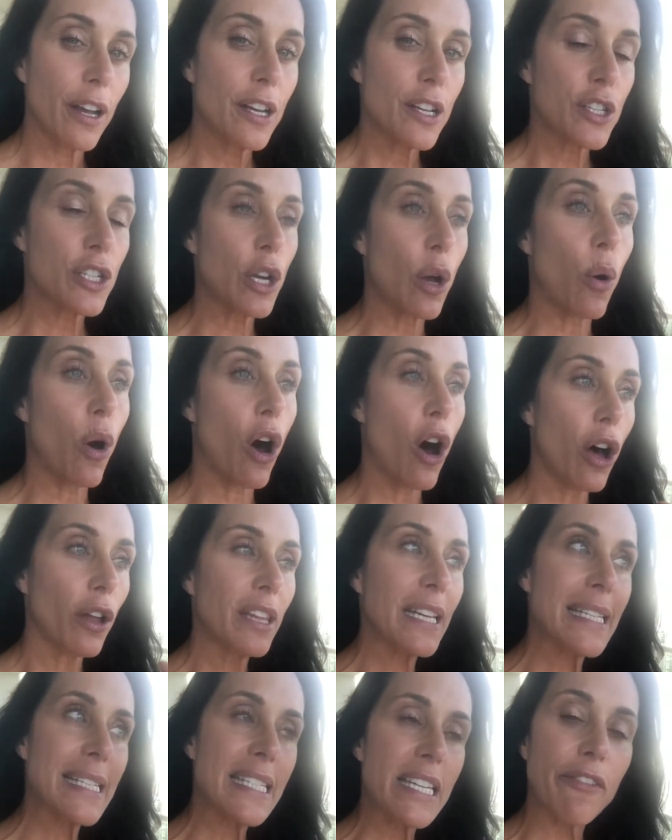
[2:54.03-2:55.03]
So all
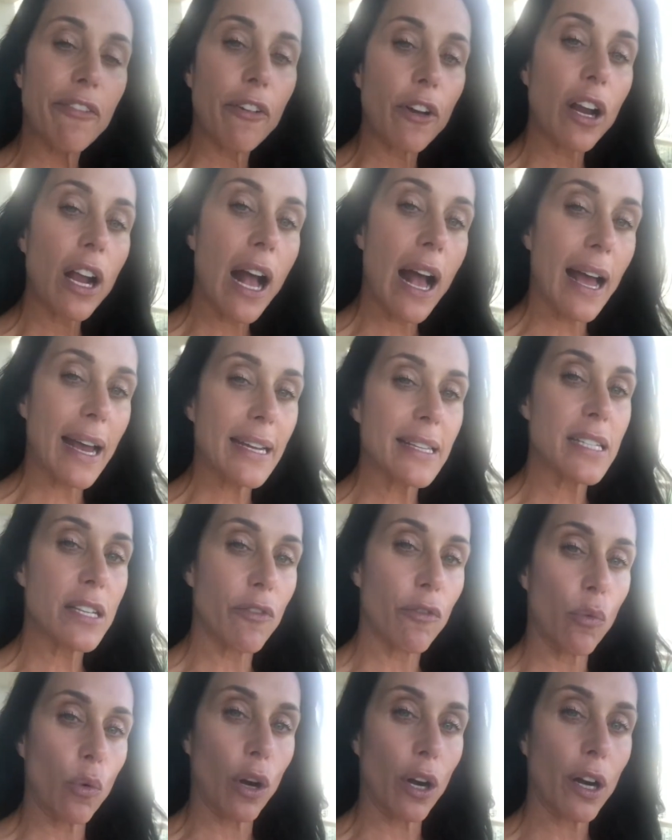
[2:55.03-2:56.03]
these different kinds
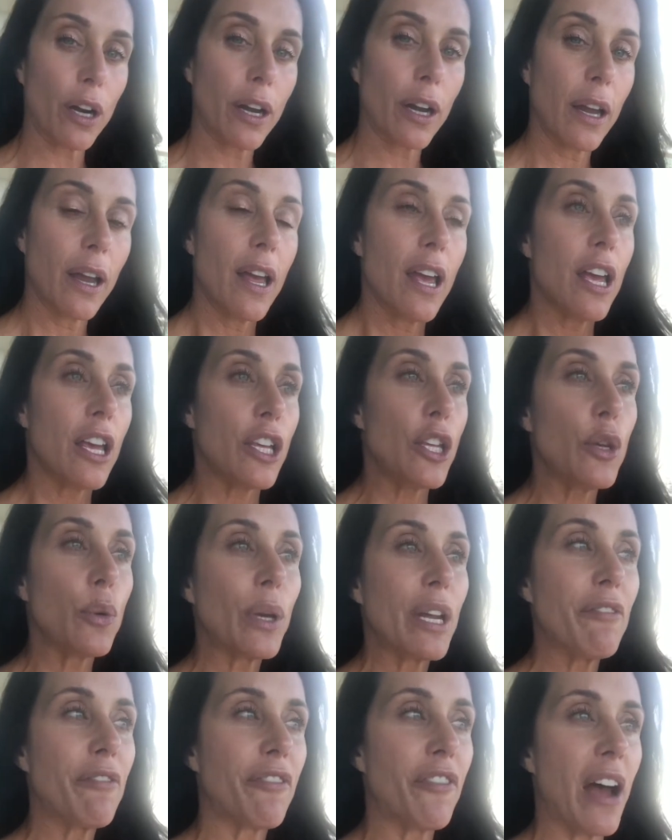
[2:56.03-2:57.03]
of work, you
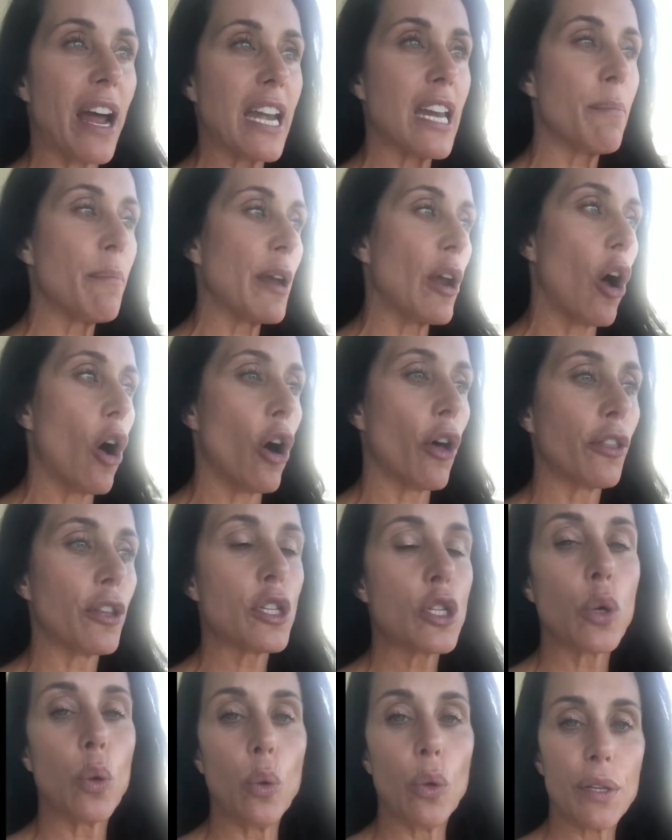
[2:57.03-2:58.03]
can find them in all the
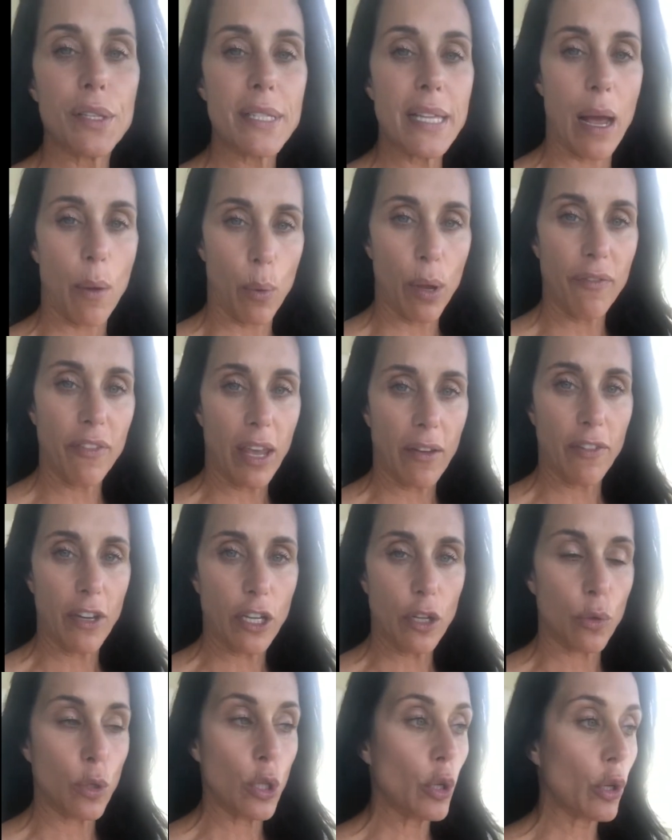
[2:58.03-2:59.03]
tools that we've given
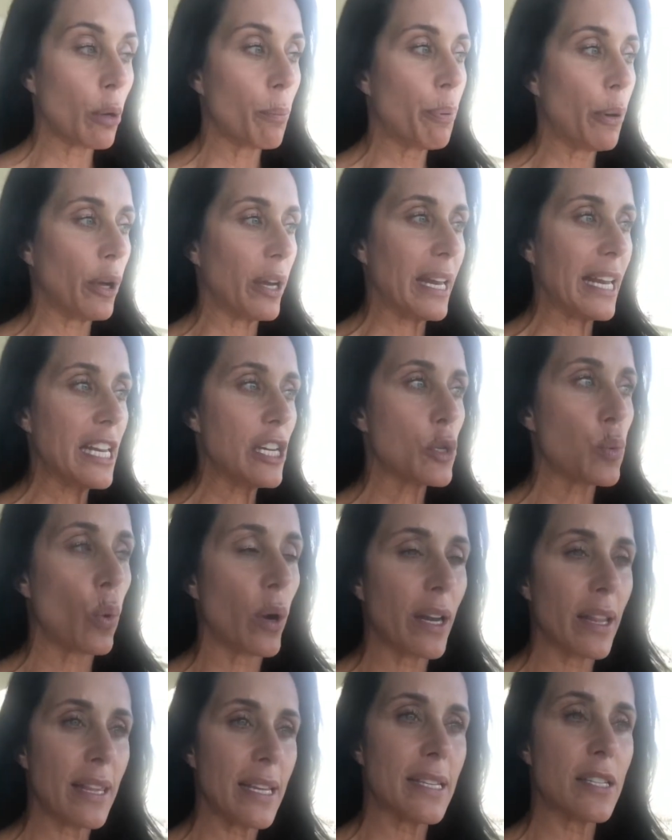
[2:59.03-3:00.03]
you. You can put each
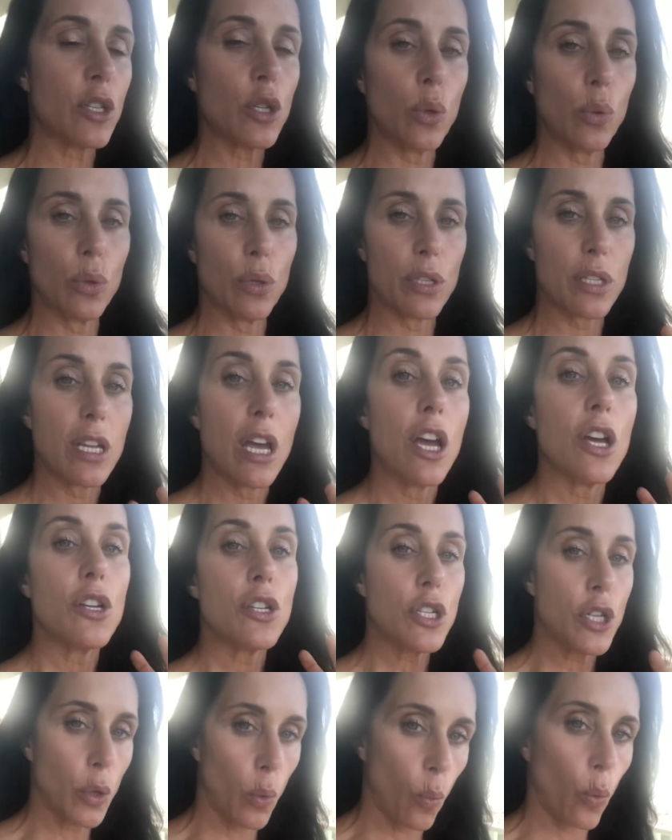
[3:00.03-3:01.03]
one of these tools
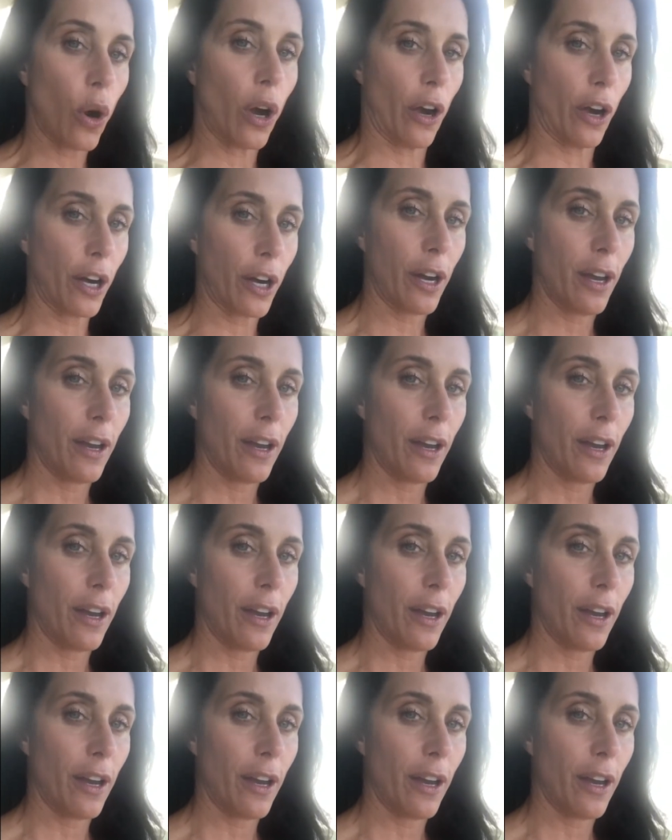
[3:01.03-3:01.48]
to work.